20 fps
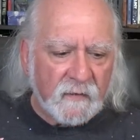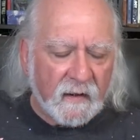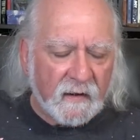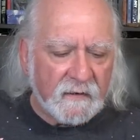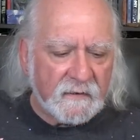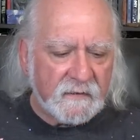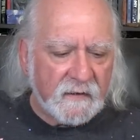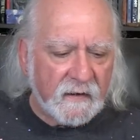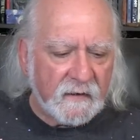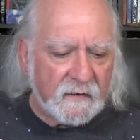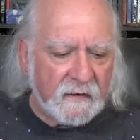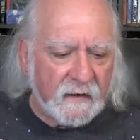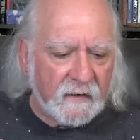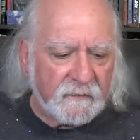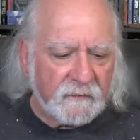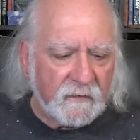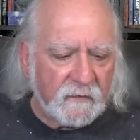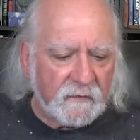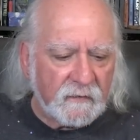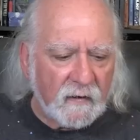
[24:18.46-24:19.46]
and yet
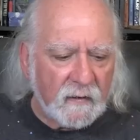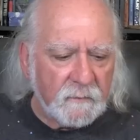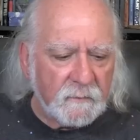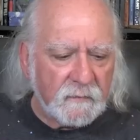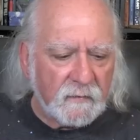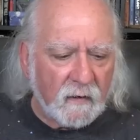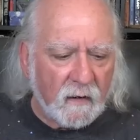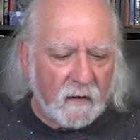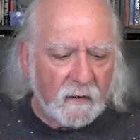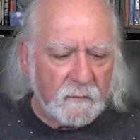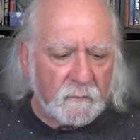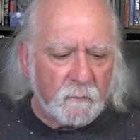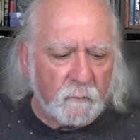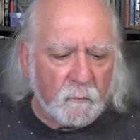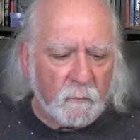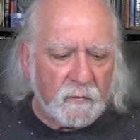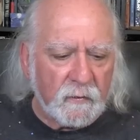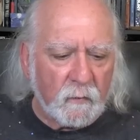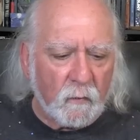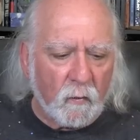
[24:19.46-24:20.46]
at the same time
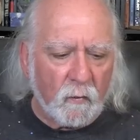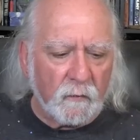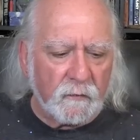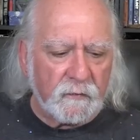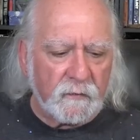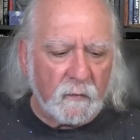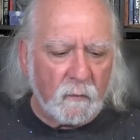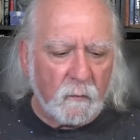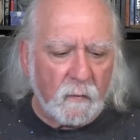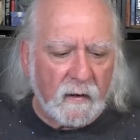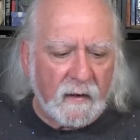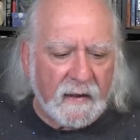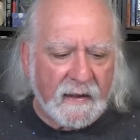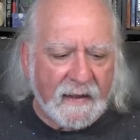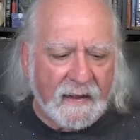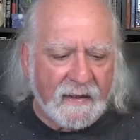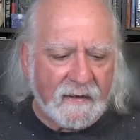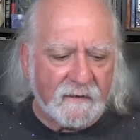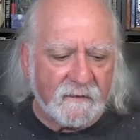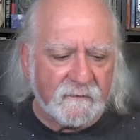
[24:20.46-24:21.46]
we also
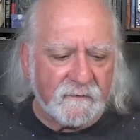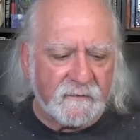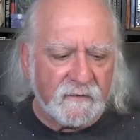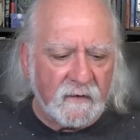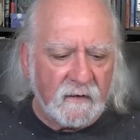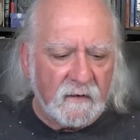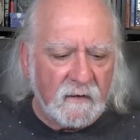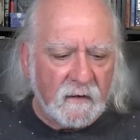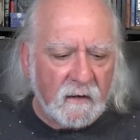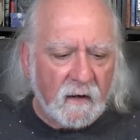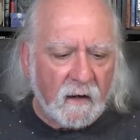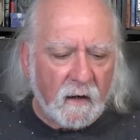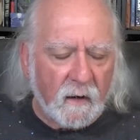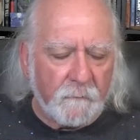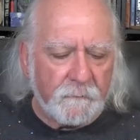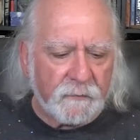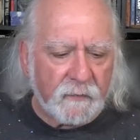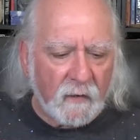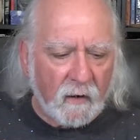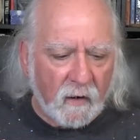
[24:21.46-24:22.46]
have
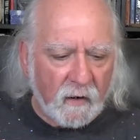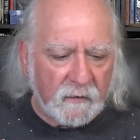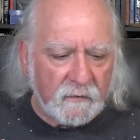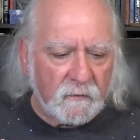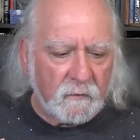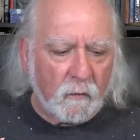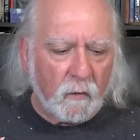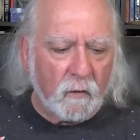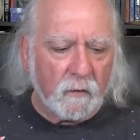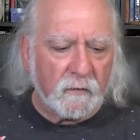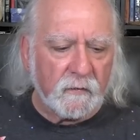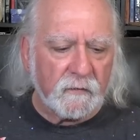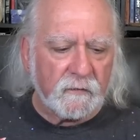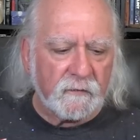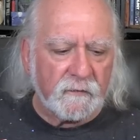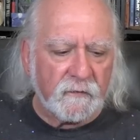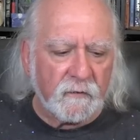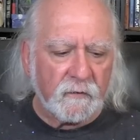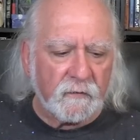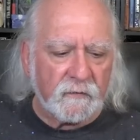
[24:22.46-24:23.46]
um, on
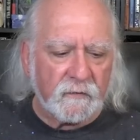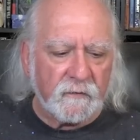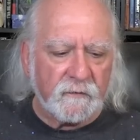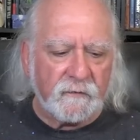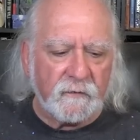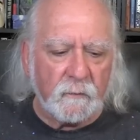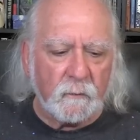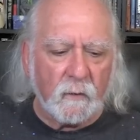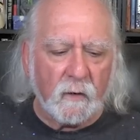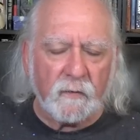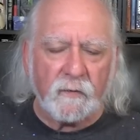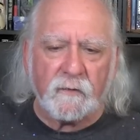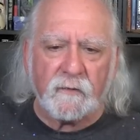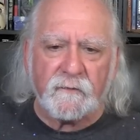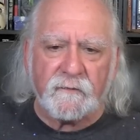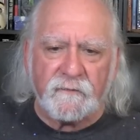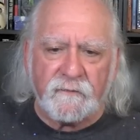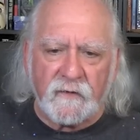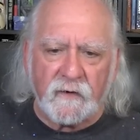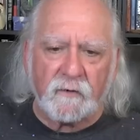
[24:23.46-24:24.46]
August first a few other
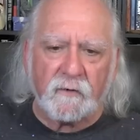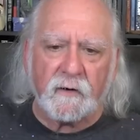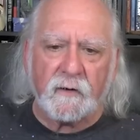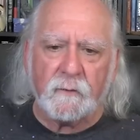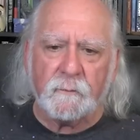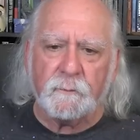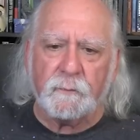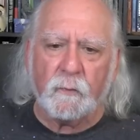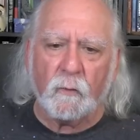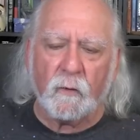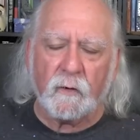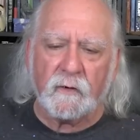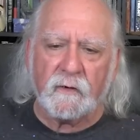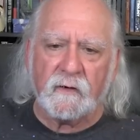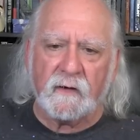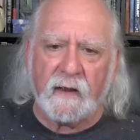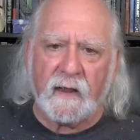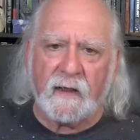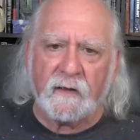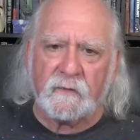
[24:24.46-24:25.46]
very
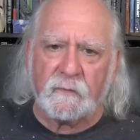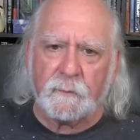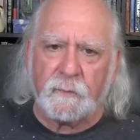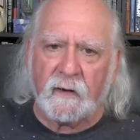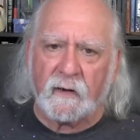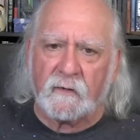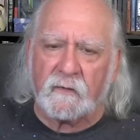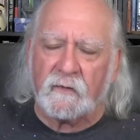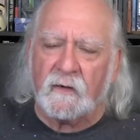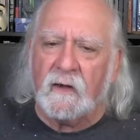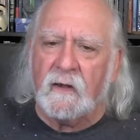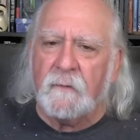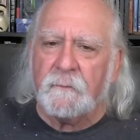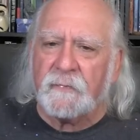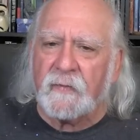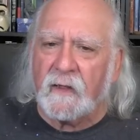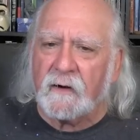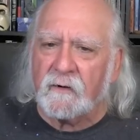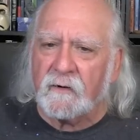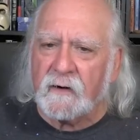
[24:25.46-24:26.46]
important aspects
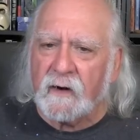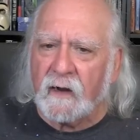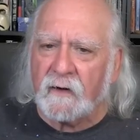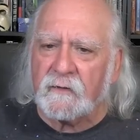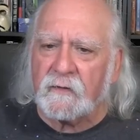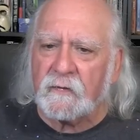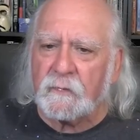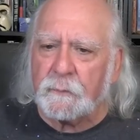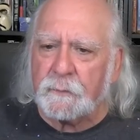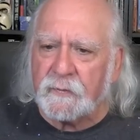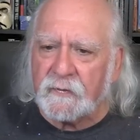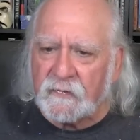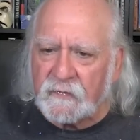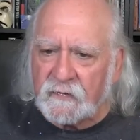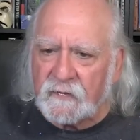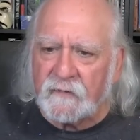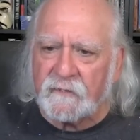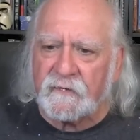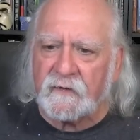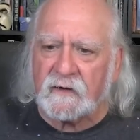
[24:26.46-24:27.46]
that are not
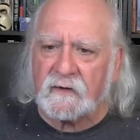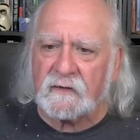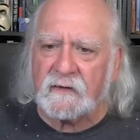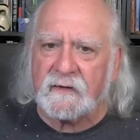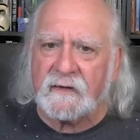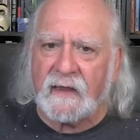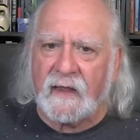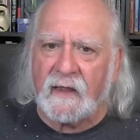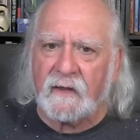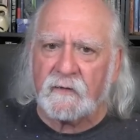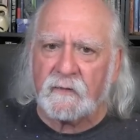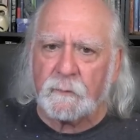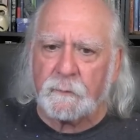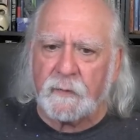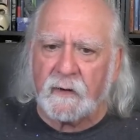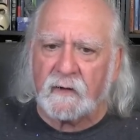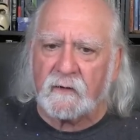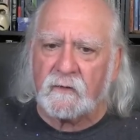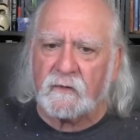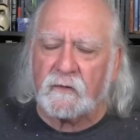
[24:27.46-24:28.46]
specifically
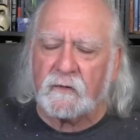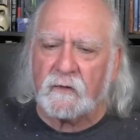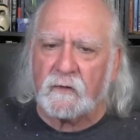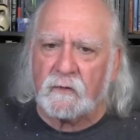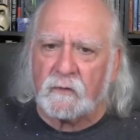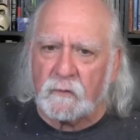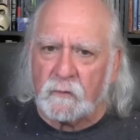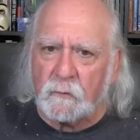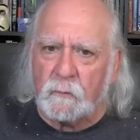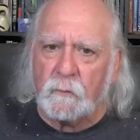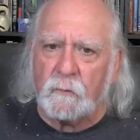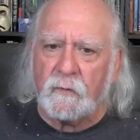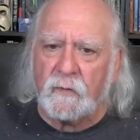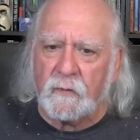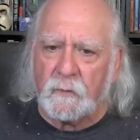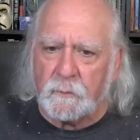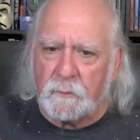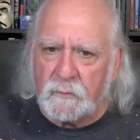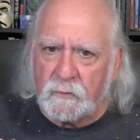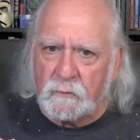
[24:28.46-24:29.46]
aspects to
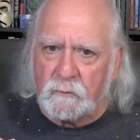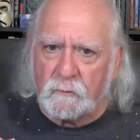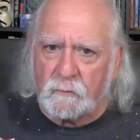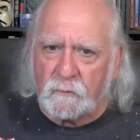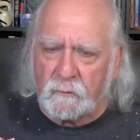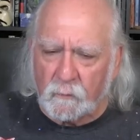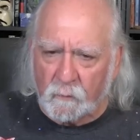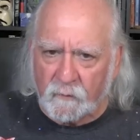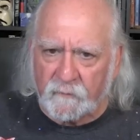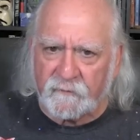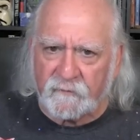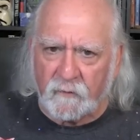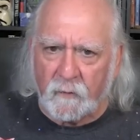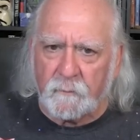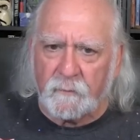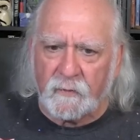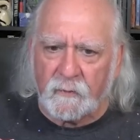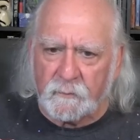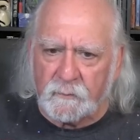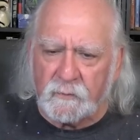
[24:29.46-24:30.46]
the moon or
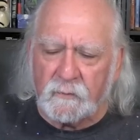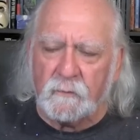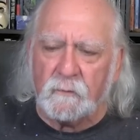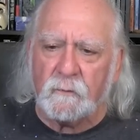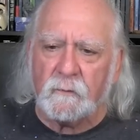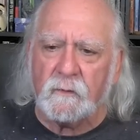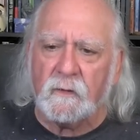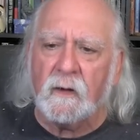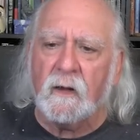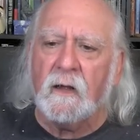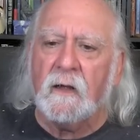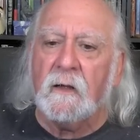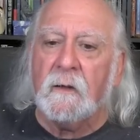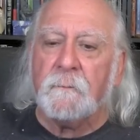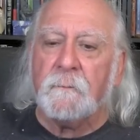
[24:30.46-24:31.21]
from the moon,